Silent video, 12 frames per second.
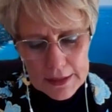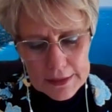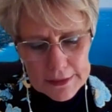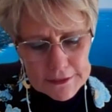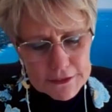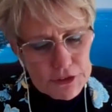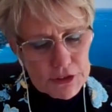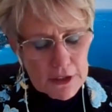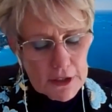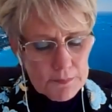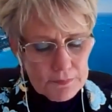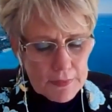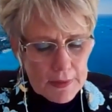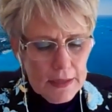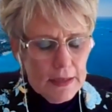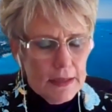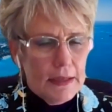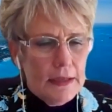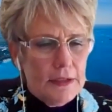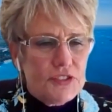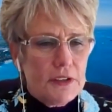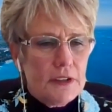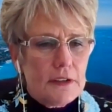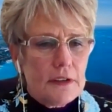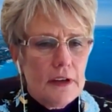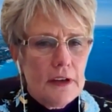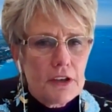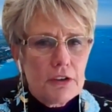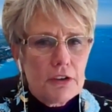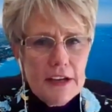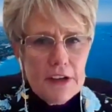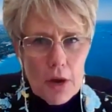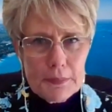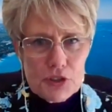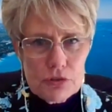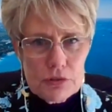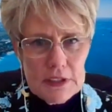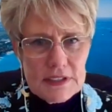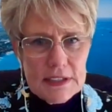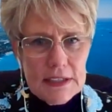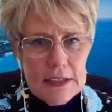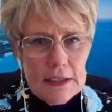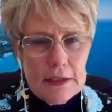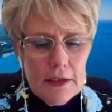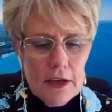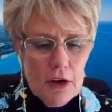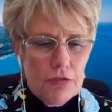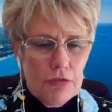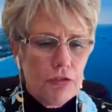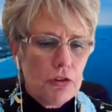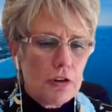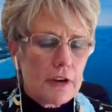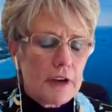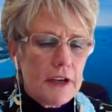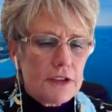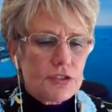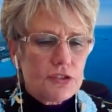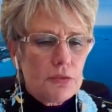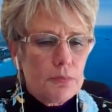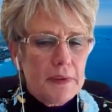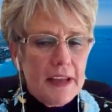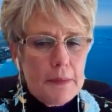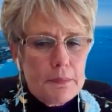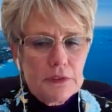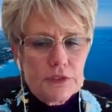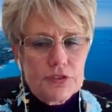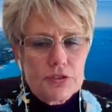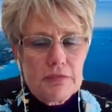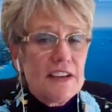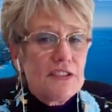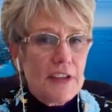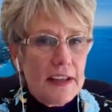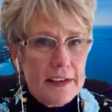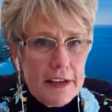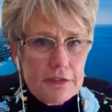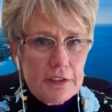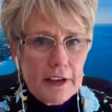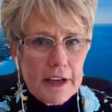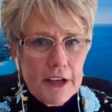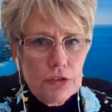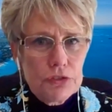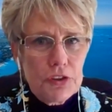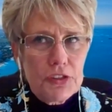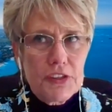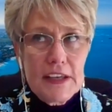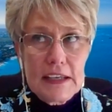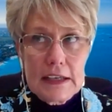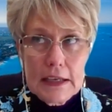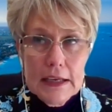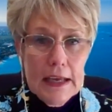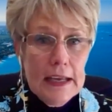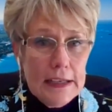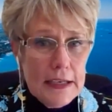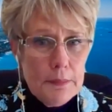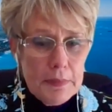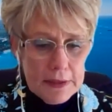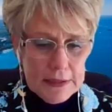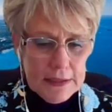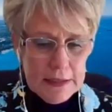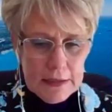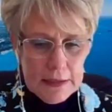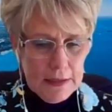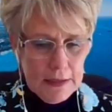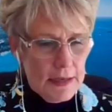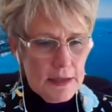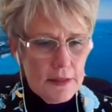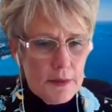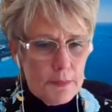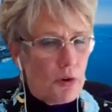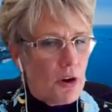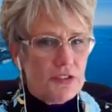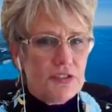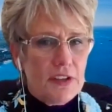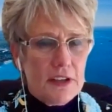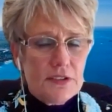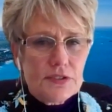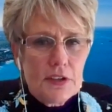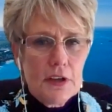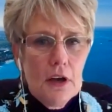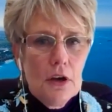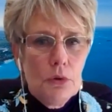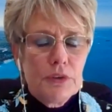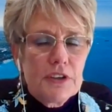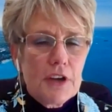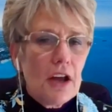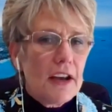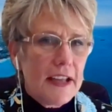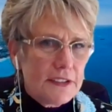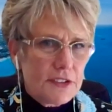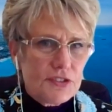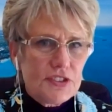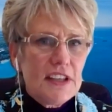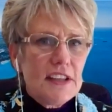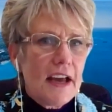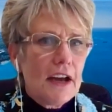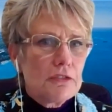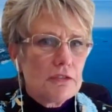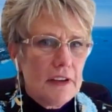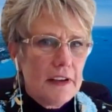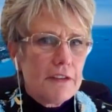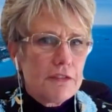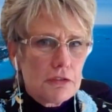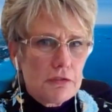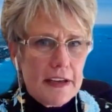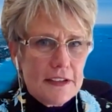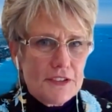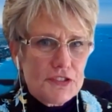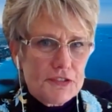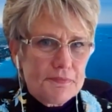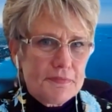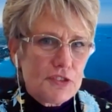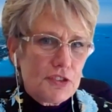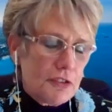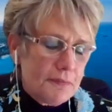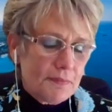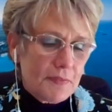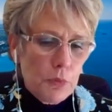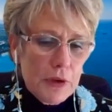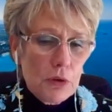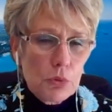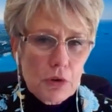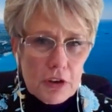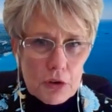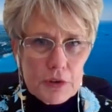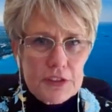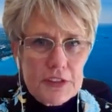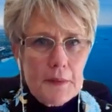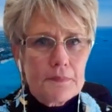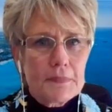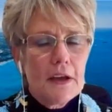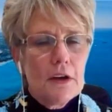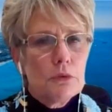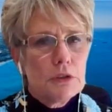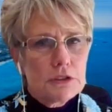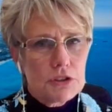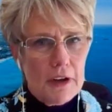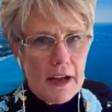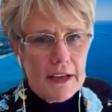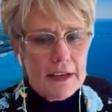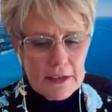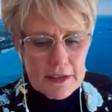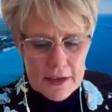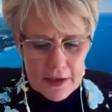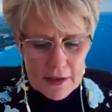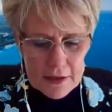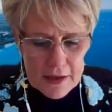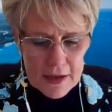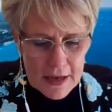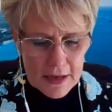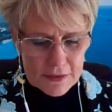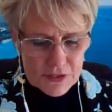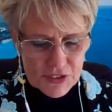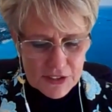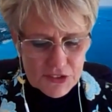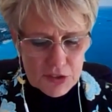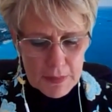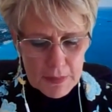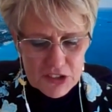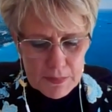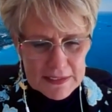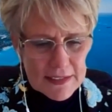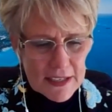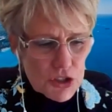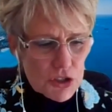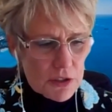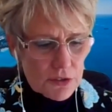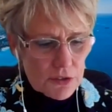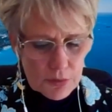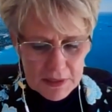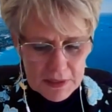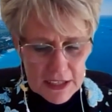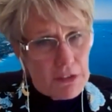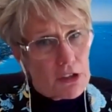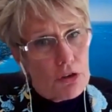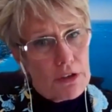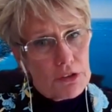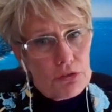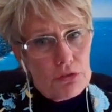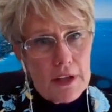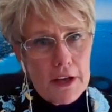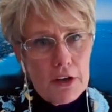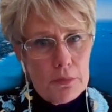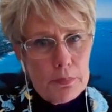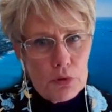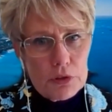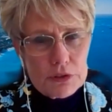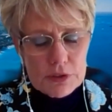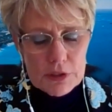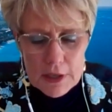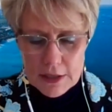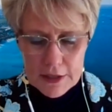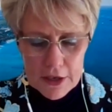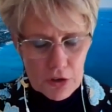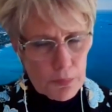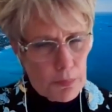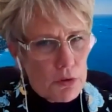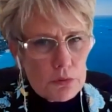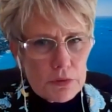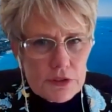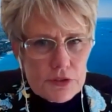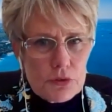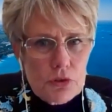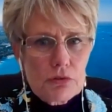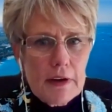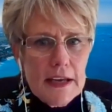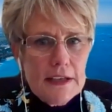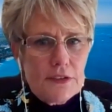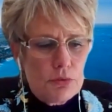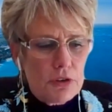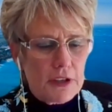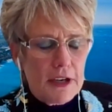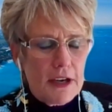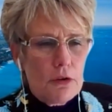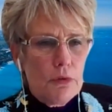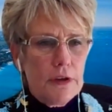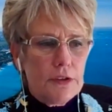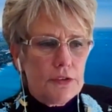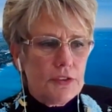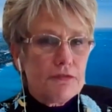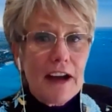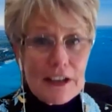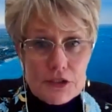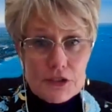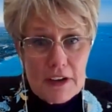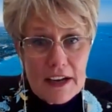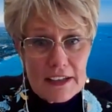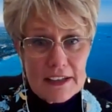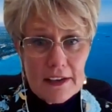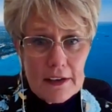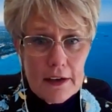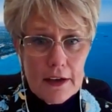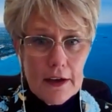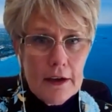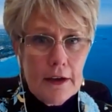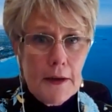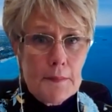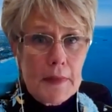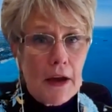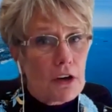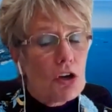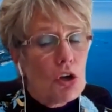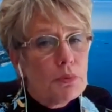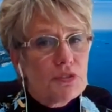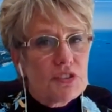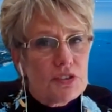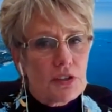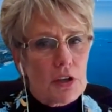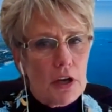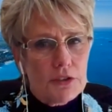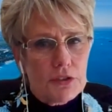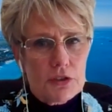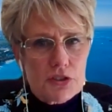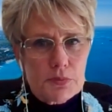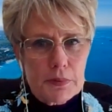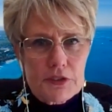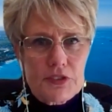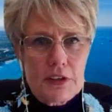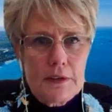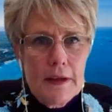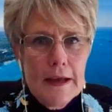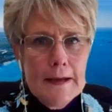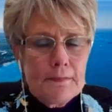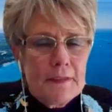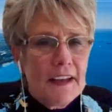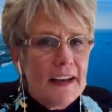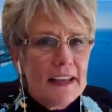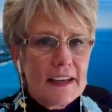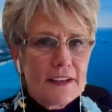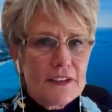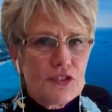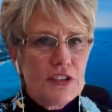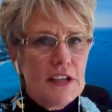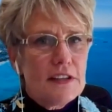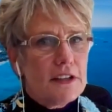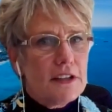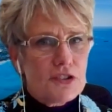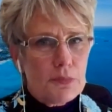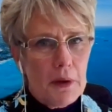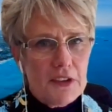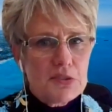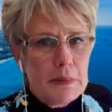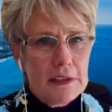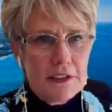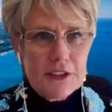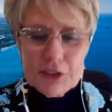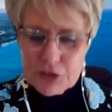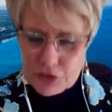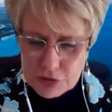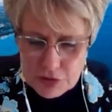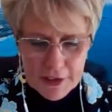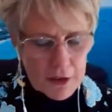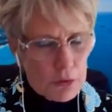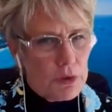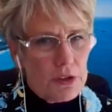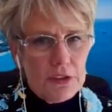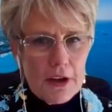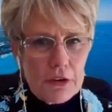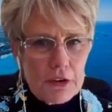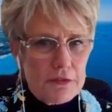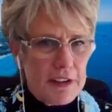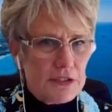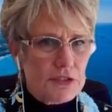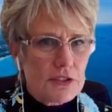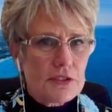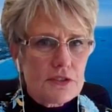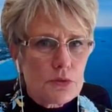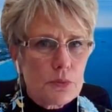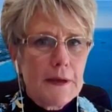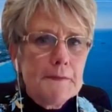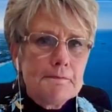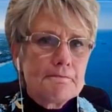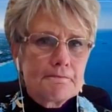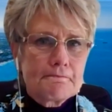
And um, it's a, a great opportunity for us to be able to raise that level. And I don't think anybody in the process would not like to see that level raised. So we'll work with them. We'll try and uh, set some expectations. But even going through the airport, the airport was great working with fast tracking um, our Global Citizen Concierge person. And I can see that there's a possibility to do that with our investors as well.